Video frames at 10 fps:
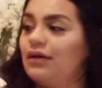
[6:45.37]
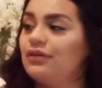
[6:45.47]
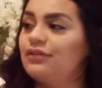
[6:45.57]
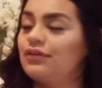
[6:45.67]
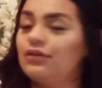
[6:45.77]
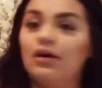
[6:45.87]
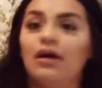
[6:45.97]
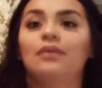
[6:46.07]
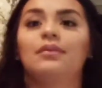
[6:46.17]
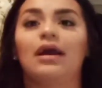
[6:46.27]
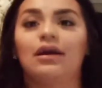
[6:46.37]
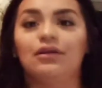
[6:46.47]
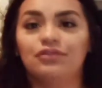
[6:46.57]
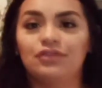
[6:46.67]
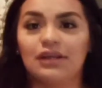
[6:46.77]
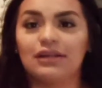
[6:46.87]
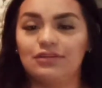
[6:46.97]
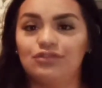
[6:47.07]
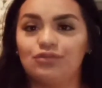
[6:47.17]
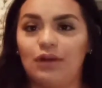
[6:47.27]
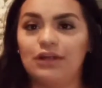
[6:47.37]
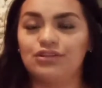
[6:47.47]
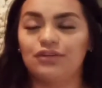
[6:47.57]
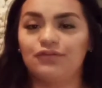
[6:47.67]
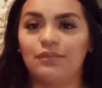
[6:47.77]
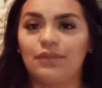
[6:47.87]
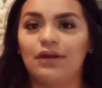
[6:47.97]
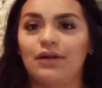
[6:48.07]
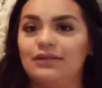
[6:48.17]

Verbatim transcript: also, I also did get this white shirt from there.